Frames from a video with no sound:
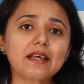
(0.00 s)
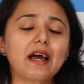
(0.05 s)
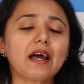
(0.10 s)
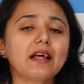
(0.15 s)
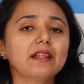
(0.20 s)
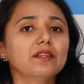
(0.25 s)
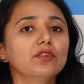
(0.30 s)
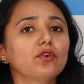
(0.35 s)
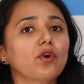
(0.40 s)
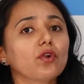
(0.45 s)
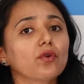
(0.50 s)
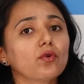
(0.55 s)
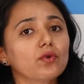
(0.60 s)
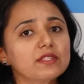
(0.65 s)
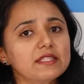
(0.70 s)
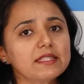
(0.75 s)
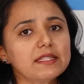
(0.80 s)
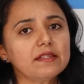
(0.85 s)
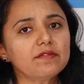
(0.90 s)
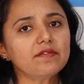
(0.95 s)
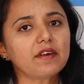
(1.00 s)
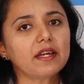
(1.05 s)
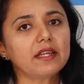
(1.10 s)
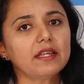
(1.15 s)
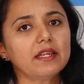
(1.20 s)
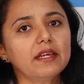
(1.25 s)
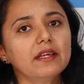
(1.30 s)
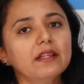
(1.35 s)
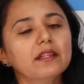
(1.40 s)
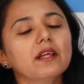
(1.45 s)
and your OCT
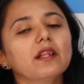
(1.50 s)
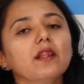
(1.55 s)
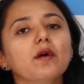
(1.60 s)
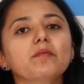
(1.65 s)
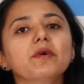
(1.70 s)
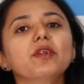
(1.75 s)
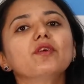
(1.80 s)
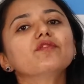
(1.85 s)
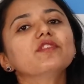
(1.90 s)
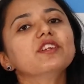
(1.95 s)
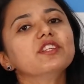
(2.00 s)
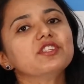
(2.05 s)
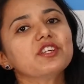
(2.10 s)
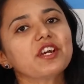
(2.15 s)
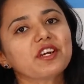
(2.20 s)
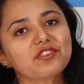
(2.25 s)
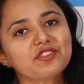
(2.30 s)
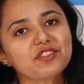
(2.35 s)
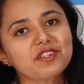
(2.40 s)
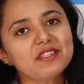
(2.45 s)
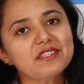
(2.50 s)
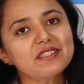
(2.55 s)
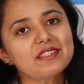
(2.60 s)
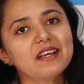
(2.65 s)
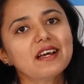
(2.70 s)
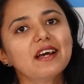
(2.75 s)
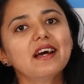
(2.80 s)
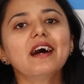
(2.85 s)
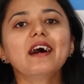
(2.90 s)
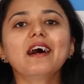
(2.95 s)
finding. The number of injections
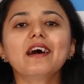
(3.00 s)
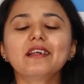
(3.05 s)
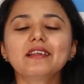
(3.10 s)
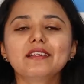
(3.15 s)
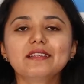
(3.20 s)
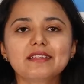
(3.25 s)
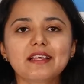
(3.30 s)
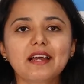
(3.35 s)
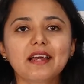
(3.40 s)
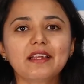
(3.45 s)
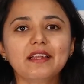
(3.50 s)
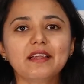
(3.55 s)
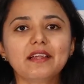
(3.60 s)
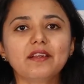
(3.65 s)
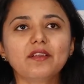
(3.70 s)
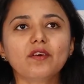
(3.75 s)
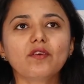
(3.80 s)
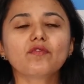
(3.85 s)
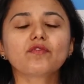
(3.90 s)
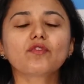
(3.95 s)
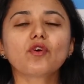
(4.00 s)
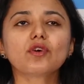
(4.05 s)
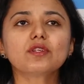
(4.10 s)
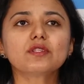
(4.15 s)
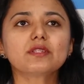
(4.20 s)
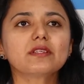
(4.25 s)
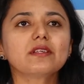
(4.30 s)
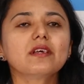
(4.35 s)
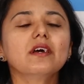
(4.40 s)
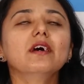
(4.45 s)
are decided. Of
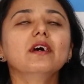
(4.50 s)
course,